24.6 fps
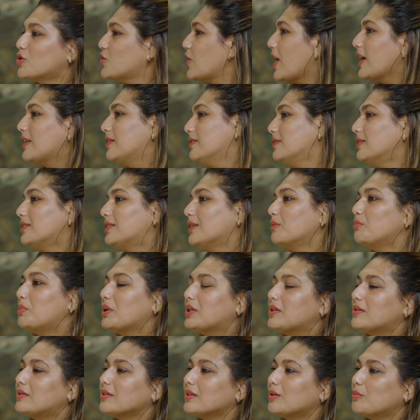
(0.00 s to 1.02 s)
Share a little
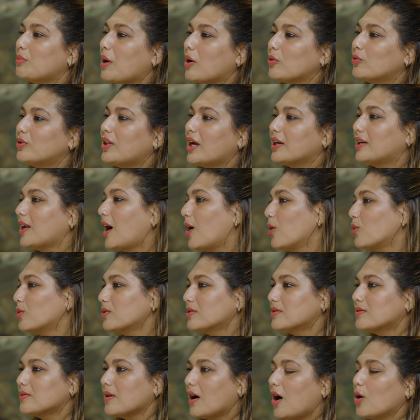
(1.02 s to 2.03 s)
bit about that.
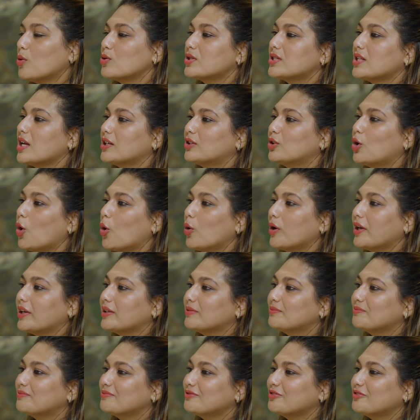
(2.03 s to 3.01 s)
How's that going?